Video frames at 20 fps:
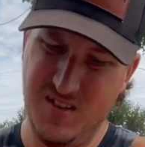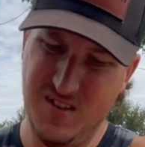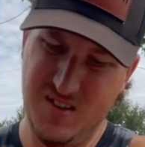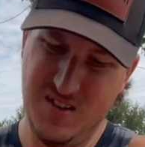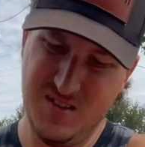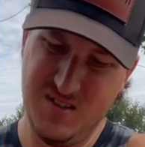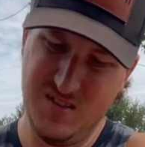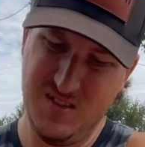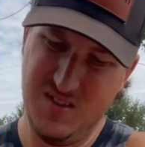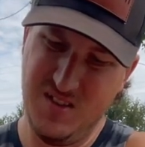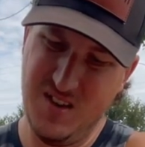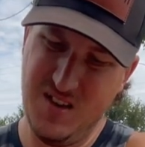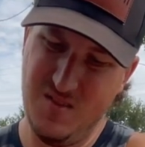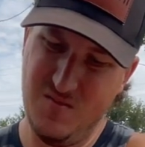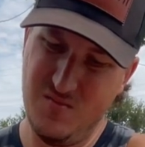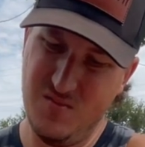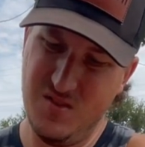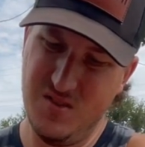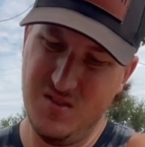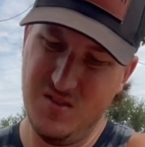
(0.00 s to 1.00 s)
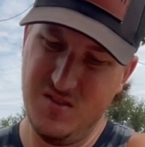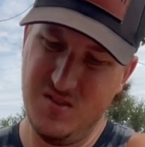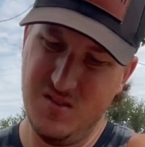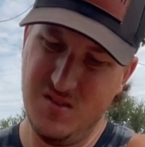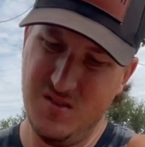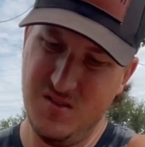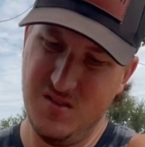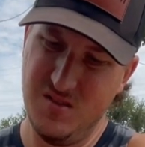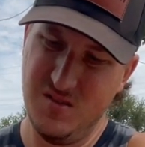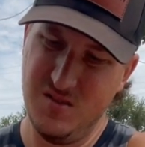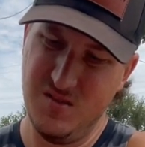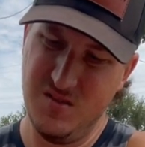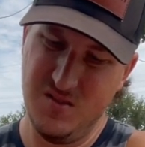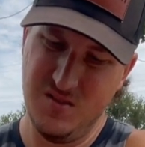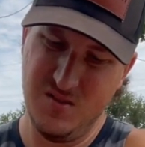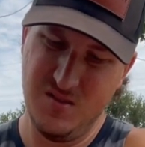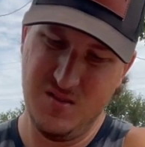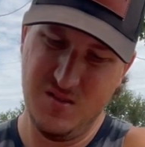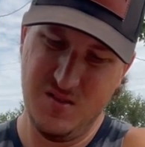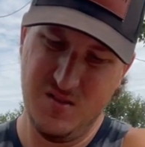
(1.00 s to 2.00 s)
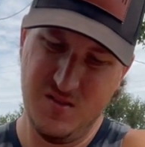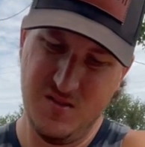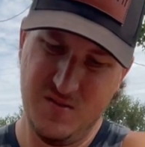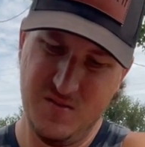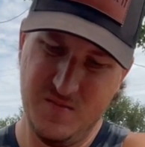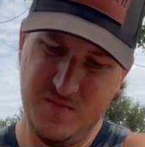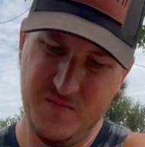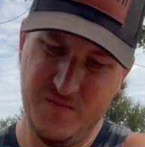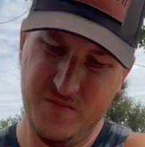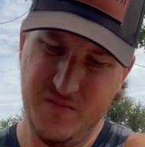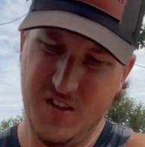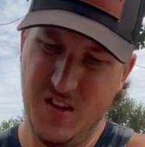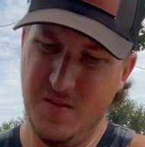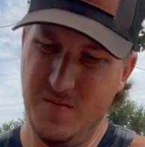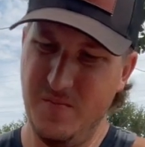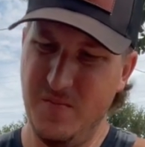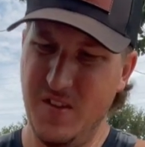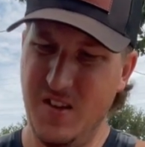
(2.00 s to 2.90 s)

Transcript: Actually, that was, yep,